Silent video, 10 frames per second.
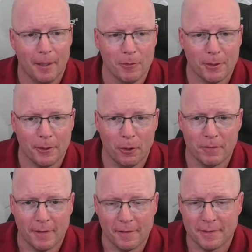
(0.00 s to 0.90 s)
I'm looking
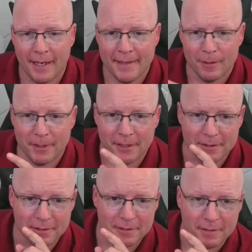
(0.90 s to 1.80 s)
over to the side here
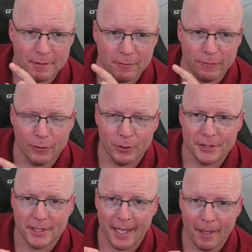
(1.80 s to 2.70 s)
because this is the
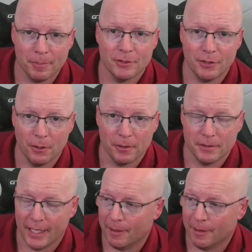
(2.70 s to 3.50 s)
first episode